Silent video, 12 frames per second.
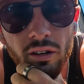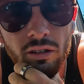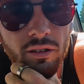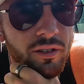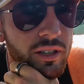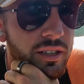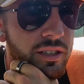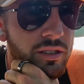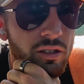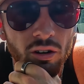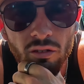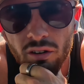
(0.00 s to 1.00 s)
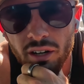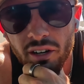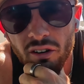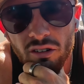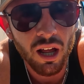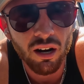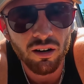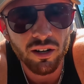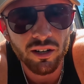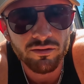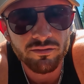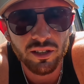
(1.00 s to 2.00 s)
I feel like this is overkill. I don't
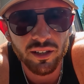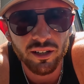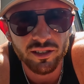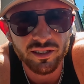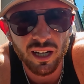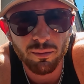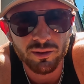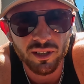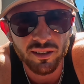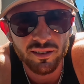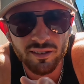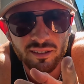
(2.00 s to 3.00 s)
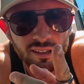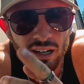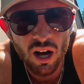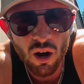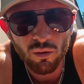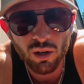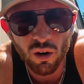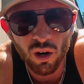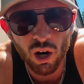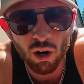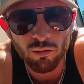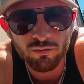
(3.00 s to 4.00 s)
know. Let's go get our steps in. We'll go
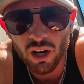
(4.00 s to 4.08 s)
home.